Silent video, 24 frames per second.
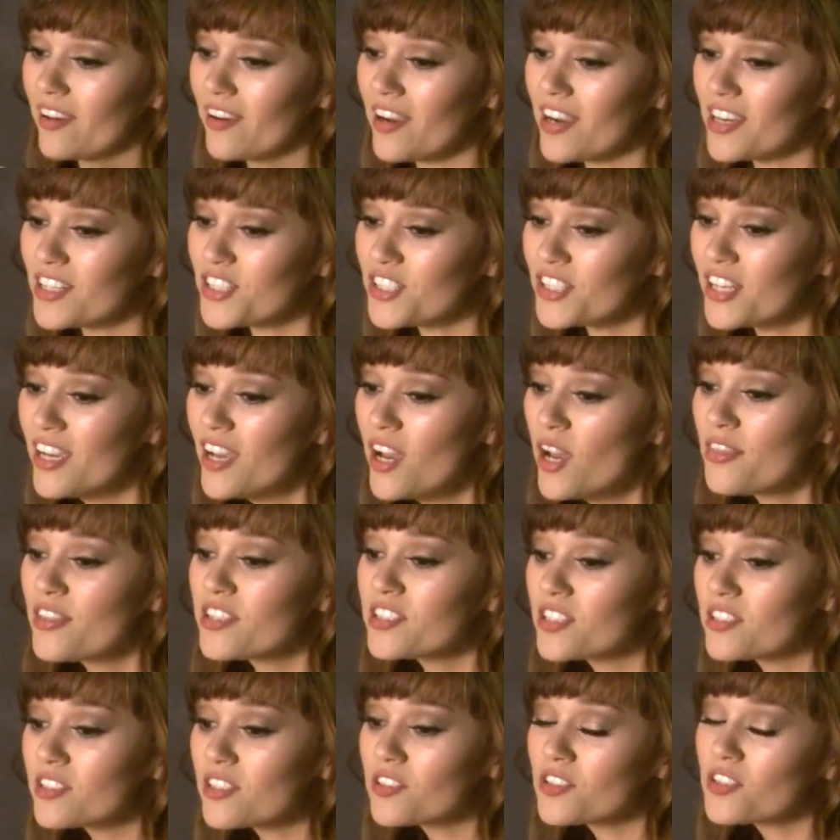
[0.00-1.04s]
gosh,
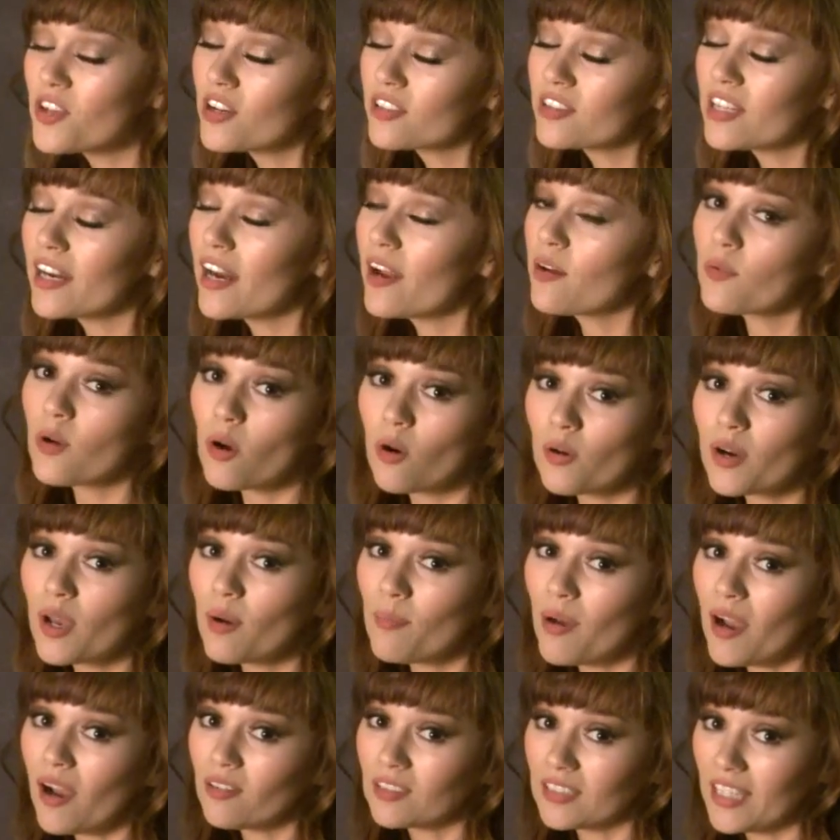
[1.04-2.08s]
this is a song that I wrote
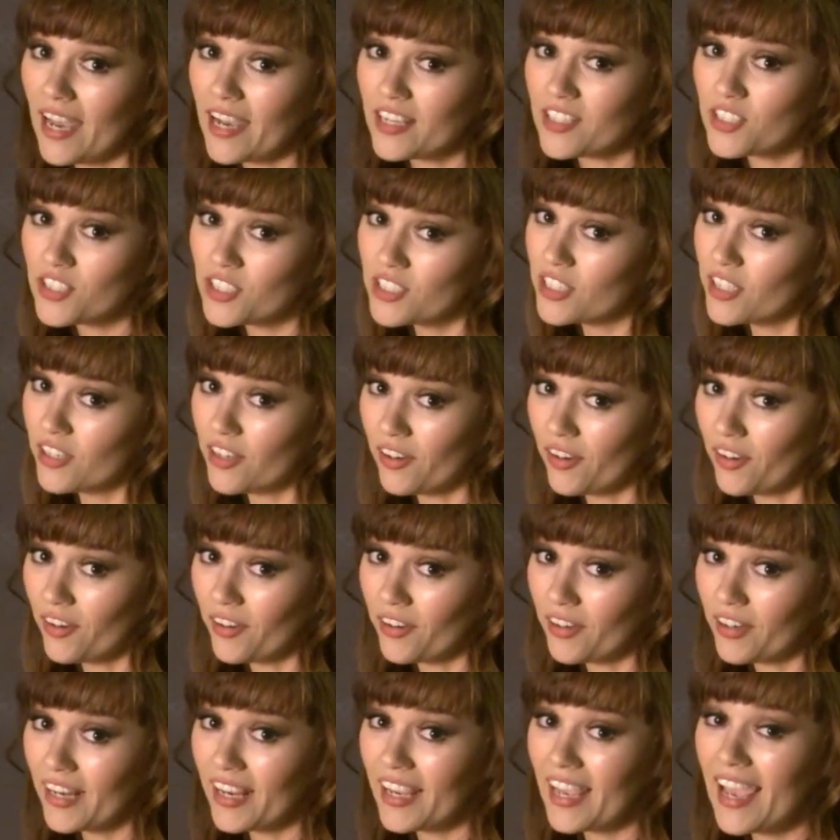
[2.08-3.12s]
about last
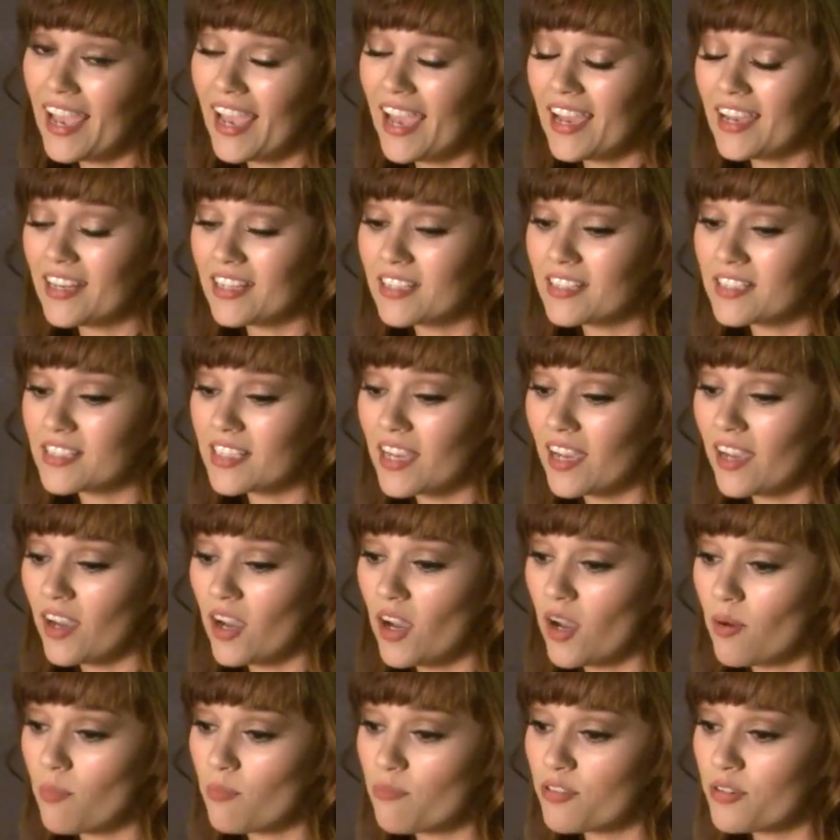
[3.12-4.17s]
year, and
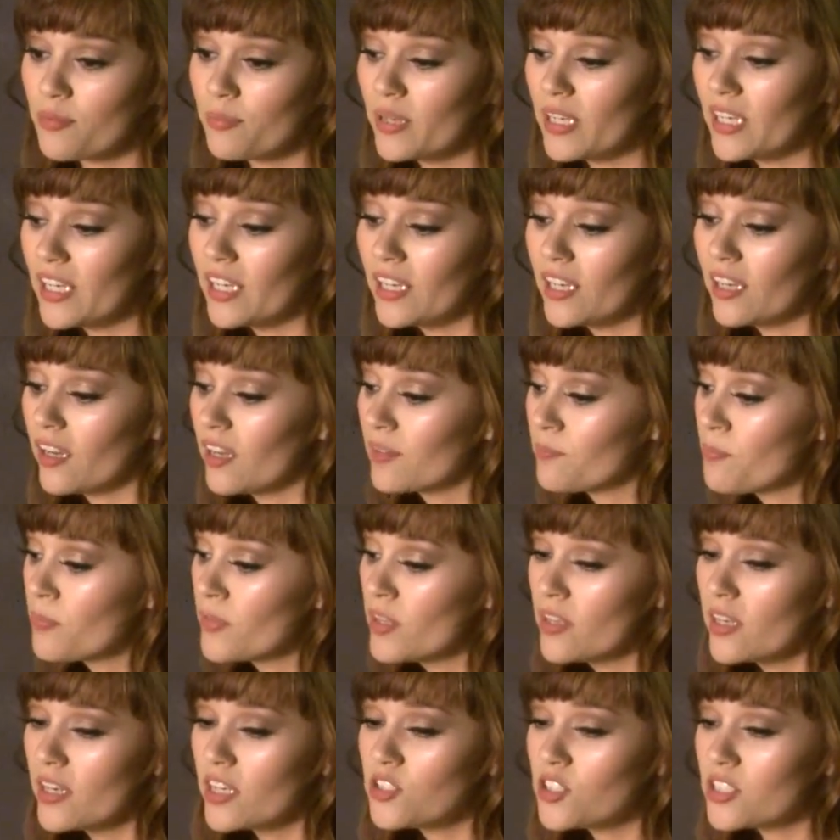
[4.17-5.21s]
um, for me,
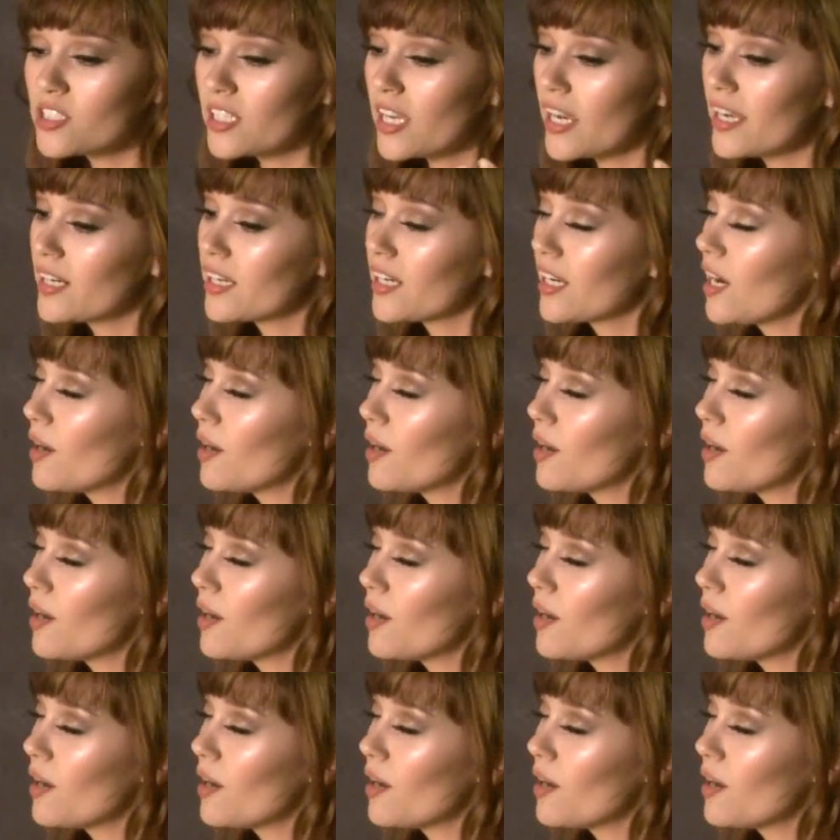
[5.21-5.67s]
it just kind of